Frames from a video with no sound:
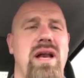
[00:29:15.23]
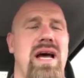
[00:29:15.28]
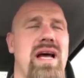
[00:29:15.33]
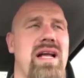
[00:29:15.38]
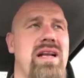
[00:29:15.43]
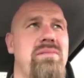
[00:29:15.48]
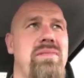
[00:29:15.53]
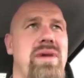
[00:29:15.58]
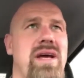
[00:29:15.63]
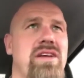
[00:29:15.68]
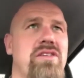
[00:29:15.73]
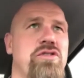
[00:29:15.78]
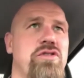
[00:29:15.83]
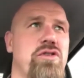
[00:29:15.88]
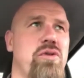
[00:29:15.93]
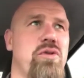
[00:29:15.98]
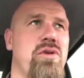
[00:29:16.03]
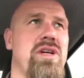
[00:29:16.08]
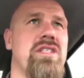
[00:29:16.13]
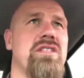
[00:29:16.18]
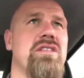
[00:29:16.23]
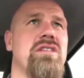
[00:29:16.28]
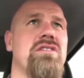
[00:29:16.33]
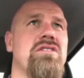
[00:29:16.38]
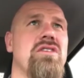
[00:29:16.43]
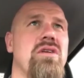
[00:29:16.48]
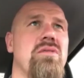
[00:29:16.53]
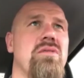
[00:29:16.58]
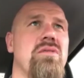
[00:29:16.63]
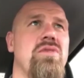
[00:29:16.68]
I had to make a choice to
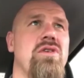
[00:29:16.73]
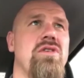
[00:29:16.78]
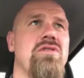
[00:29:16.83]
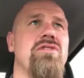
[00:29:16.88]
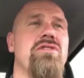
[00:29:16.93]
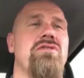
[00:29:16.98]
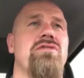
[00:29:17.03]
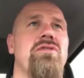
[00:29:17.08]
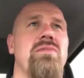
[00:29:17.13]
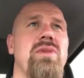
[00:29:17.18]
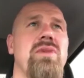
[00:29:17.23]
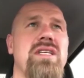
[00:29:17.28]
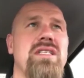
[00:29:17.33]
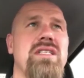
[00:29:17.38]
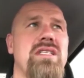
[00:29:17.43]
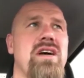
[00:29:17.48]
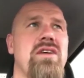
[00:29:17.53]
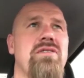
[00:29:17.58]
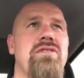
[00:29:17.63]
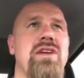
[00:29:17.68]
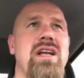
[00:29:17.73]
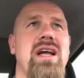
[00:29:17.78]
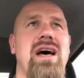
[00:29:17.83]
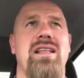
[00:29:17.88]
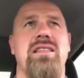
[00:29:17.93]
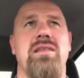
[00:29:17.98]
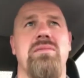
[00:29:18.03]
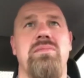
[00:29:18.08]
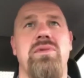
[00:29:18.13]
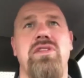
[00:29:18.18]
start moving for myself and
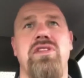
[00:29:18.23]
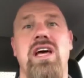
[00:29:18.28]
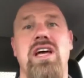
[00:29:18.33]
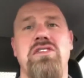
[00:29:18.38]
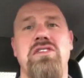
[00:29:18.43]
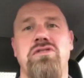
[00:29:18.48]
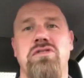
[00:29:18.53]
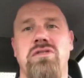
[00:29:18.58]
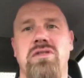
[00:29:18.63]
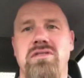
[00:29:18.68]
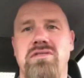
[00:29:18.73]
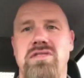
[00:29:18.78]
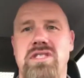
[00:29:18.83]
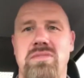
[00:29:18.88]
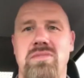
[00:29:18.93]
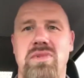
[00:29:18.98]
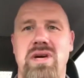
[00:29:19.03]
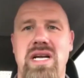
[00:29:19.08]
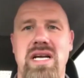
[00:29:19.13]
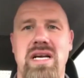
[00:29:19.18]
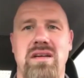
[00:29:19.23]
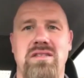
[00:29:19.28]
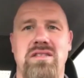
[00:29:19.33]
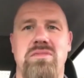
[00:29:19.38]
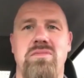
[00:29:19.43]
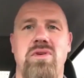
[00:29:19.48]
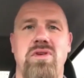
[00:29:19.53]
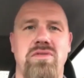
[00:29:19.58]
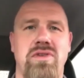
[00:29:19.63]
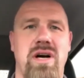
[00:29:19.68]
not the potential of somebody else
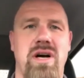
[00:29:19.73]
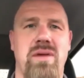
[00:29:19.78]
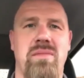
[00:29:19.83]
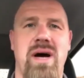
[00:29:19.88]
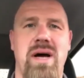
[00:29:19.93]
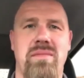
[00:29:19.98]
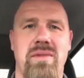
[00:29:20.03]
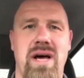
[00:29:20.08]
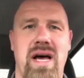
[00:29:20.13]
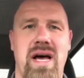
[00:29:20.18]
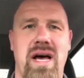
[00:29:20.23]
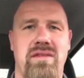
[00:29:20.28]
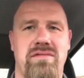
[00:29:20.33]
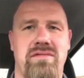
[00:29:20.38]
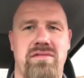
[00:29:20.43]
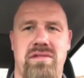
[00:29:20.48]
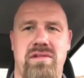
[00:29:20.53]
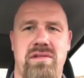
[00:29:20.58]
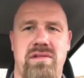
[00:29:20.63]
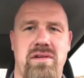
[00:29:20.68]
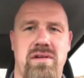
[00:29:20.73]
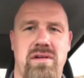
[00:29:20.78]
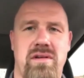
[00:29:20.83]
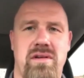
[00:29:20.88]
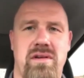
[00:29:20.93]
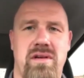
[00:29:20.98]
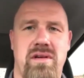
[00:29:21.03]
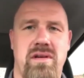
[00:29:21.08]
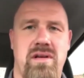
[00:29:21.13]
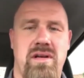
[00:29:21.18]
moving on my behalf.
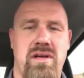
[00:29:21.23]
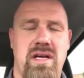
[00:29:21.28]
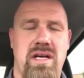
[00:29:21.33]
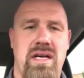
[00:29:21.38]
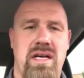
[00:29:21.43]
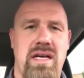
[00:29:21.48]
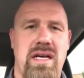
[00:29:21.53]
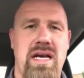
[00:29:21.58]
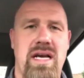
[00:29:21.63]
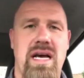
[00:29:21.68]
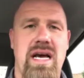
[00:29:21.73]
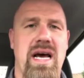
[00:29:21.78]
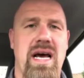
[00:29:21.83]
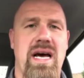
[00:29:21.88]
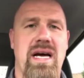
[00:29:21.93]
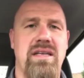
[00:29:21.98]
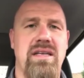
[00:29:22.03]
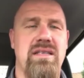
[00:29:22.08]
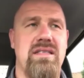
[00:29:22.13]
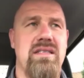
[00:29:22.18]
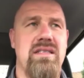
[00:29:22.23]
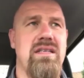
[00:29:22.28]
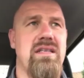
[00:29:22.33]
And